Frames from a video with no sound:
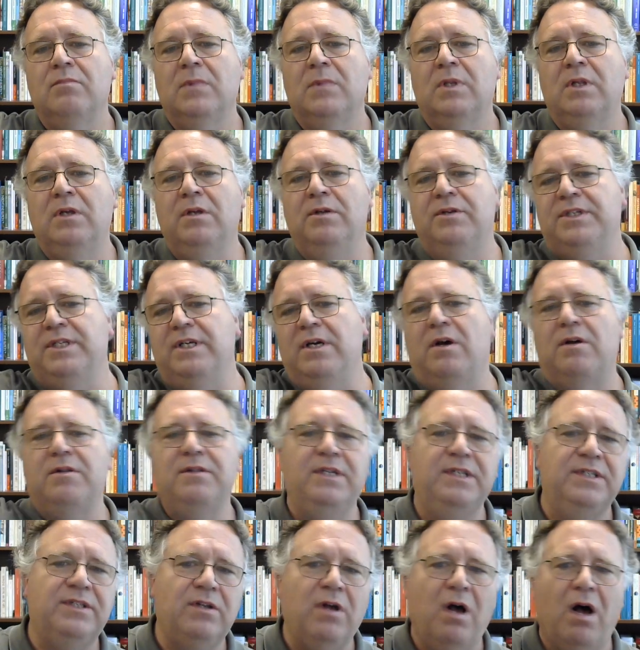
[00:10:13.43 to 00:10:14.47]
you see all
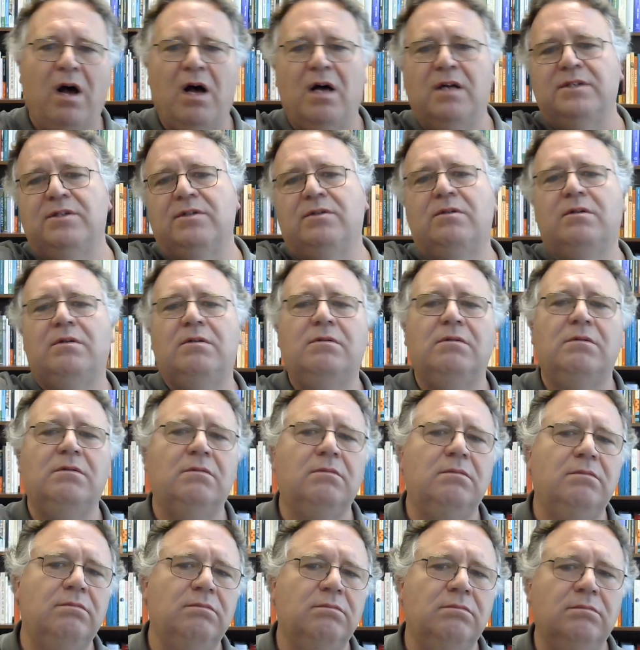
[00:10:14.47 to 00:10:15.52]
these causal